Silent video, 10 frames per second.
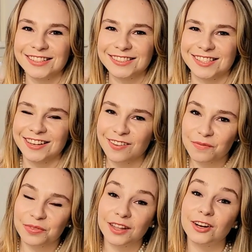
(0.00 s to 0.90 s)
That's
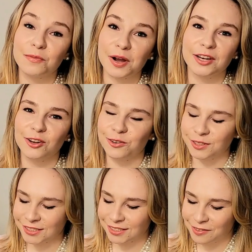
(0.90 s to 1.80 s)
that are my
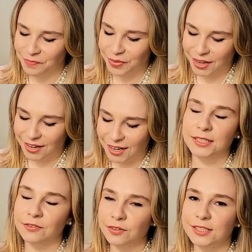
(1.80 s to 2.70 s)
notes.
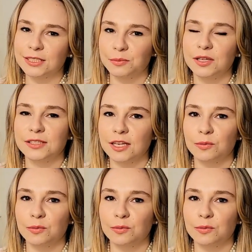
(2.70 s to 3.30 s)
It definitely smells